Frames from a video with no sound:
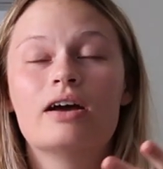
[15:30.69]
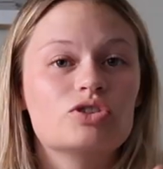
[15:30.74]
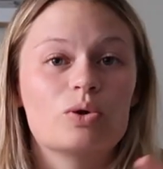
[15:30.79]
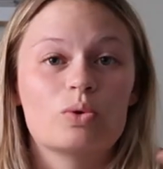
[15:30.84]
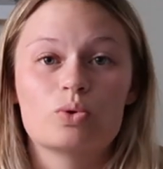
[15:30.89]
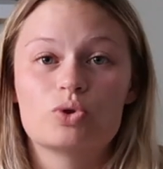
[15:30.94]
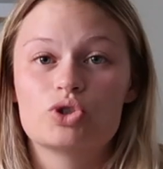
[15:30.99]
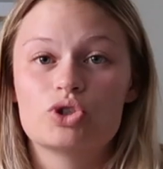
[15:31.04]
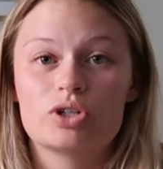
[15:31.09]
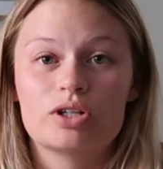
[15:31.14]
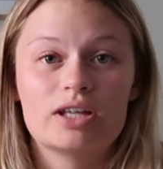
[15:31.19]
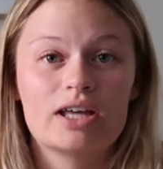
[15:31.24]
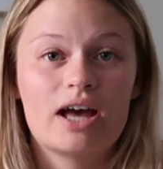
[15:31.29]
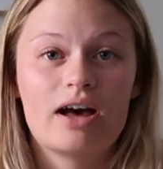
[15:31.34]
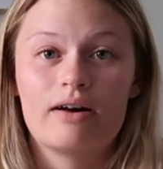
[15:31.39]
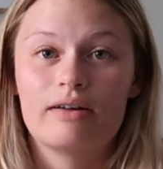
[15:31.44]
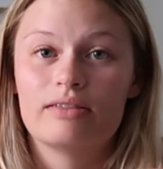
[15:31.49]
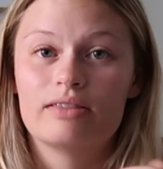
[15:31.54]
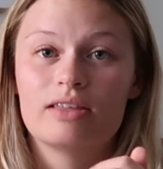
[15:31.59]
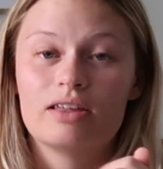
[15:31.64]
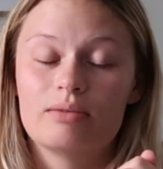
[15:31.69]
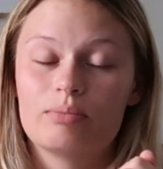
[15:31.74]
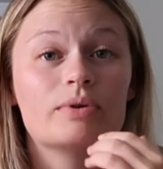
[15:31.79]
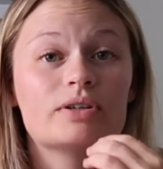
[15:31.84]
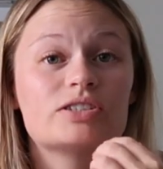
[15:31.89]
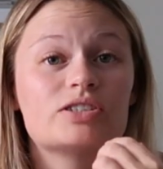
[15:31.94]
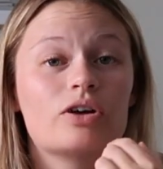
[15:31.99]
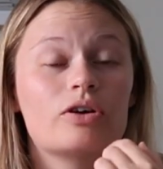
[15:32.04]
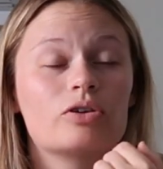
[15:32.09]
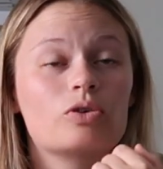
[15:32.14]
socially healthy
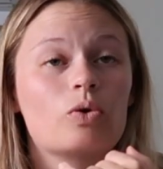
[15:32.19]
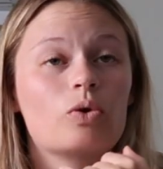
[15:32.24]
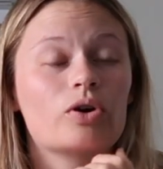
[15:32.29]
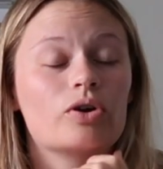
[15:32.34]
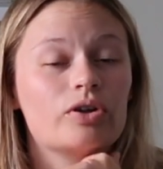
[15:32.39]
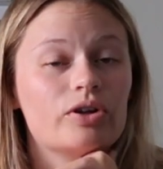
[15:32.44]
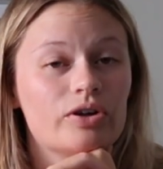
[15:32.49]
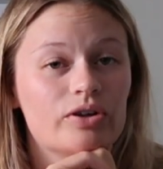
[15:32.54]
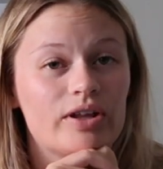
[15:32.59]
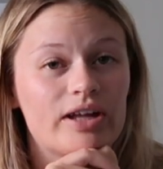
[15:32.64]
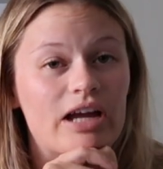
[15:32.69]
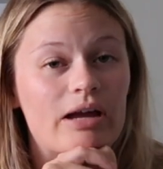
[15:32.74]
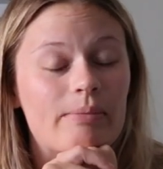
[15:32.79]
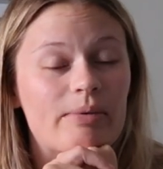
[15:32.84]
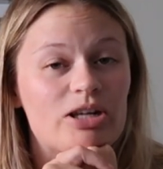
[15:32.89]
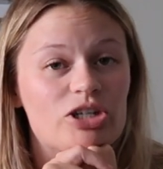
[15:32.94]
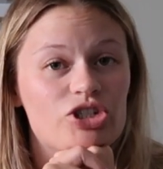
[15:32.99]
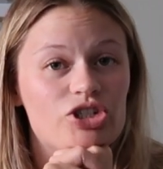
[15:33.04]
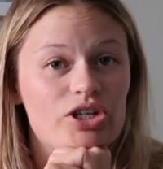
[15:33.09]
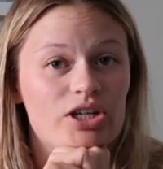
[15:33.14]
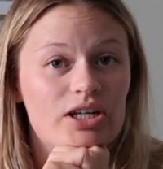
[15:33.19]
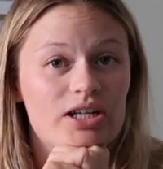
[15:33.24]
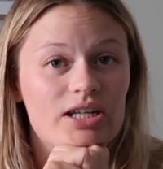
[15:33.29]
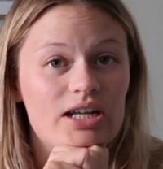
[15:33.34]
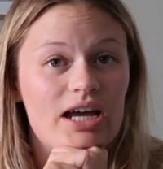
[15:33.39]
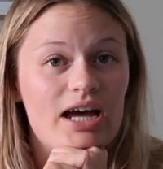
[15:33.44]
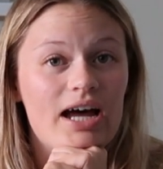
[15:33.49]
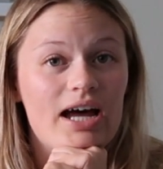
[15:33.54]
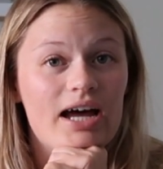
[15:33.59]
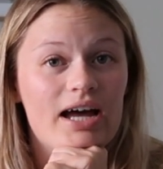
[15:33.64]
went to Solidcore earlier like i mentioned
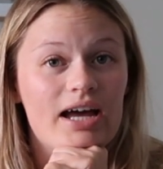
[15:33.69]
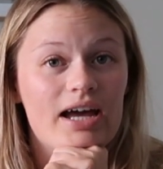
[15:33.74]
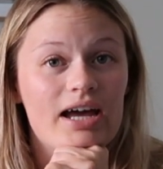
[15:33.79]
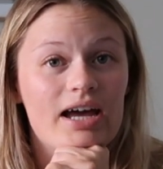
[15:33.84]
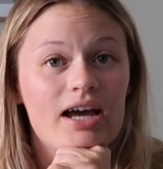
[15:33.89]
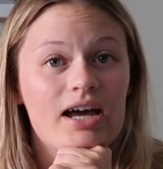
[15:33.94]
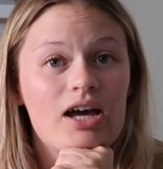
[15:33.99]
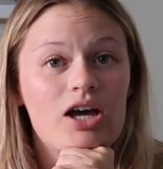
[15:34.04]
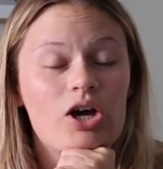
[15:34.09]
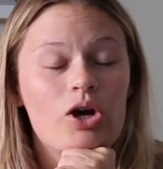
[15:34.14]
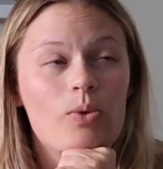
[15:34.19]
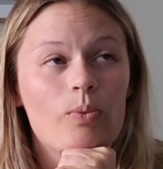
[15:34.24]
i